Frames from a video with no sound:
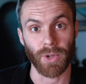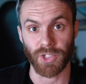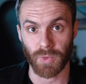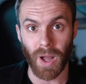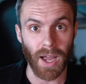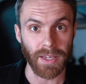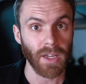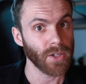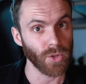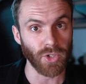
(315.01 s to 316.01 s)
which is why
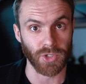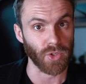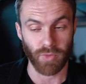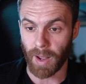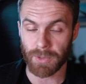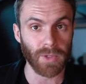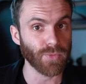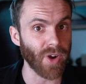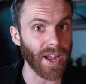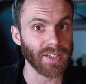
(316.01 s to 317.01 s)
you just grab
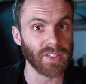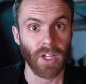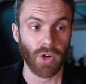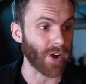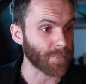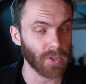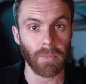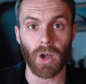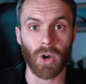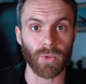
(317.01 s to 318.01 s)
some rice, grab
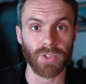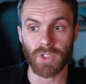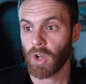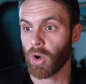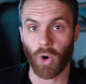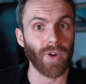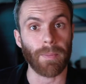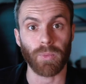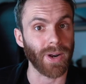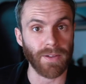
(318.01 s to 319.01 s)
some oats, or
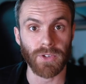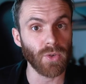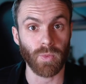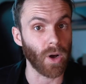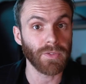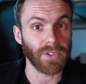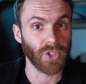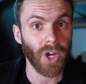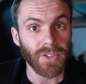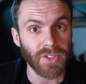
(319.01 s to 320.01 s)
grab whatever you want,
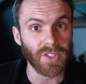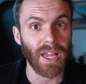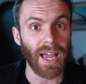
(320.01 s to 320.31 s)
nuts,